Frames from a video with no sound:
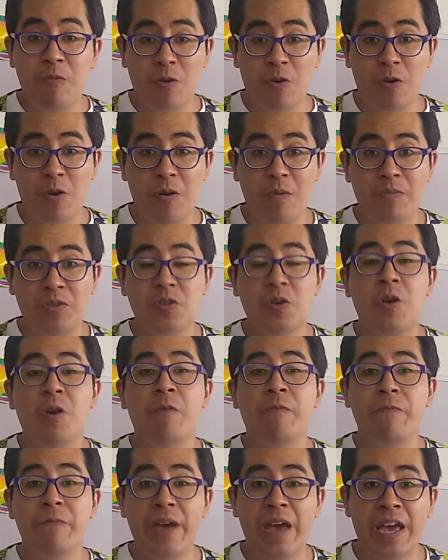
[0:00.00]
forms
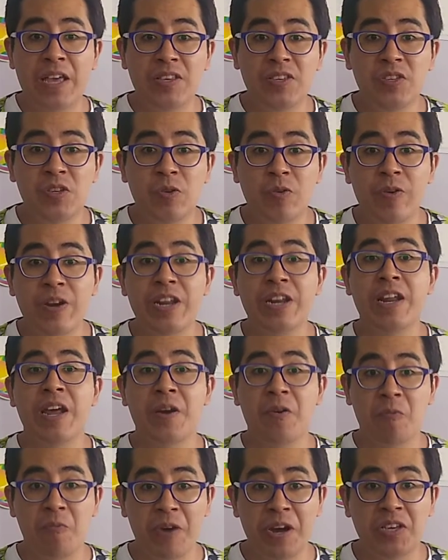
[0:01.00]
of answering
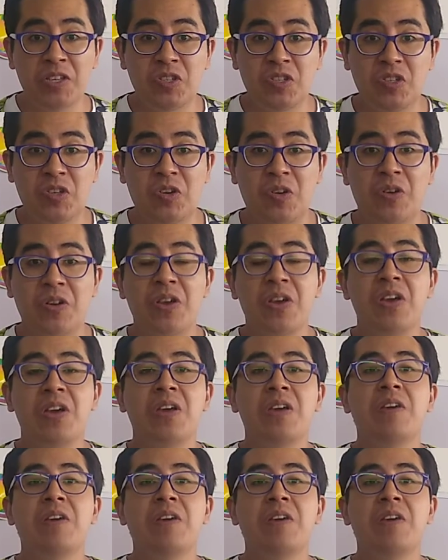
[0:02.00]
a question.